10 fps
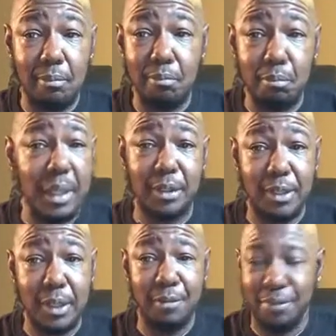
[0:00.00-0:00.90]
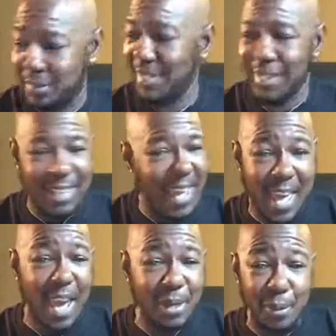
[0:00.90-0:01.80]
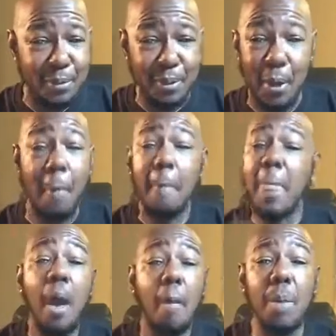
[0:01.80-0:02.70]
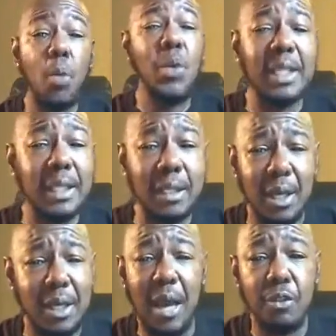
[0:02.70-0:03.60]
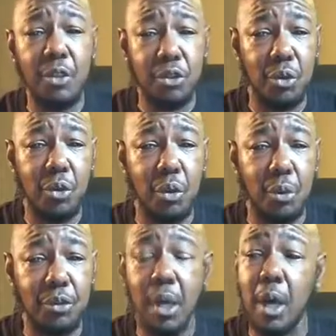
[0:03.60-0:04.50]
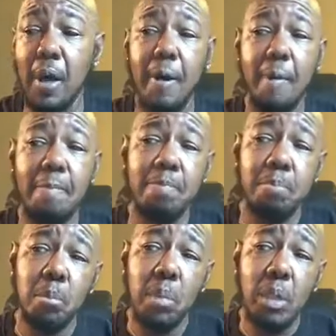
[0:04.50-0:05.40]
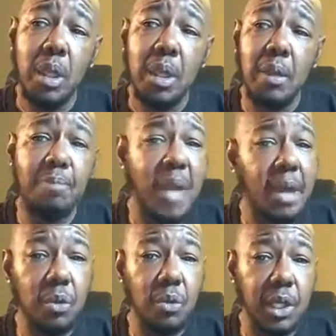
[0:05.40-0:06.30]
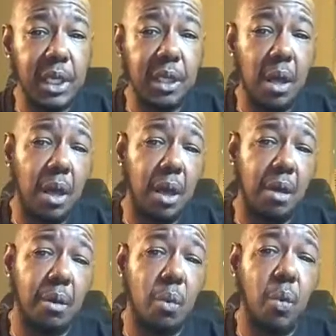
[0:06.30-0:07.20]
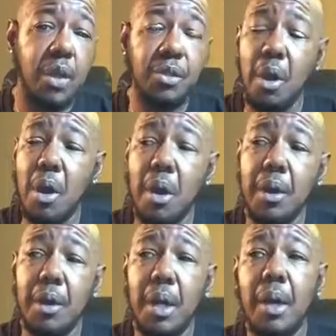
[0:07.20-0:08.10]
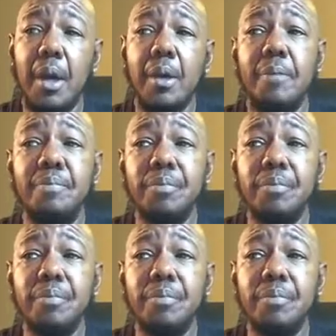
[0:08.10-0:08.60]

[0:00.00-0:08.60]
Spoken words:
men stuff. I don't know. But we get cut out of the circles. Not only with our